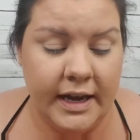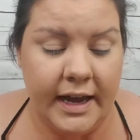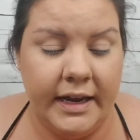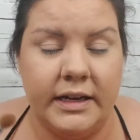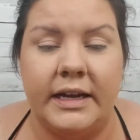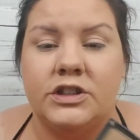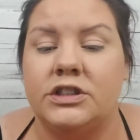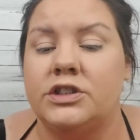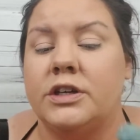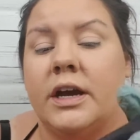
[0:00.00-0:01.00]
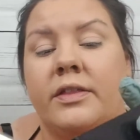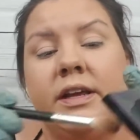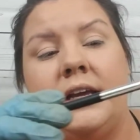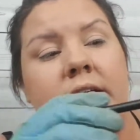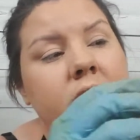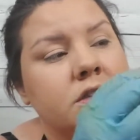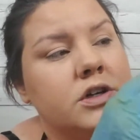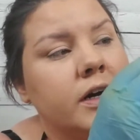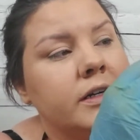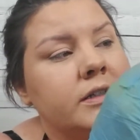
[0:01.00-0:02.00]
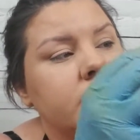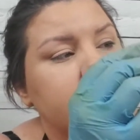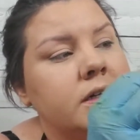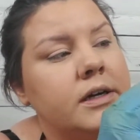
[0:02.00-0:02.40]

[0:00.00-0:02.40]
And I just took the darkest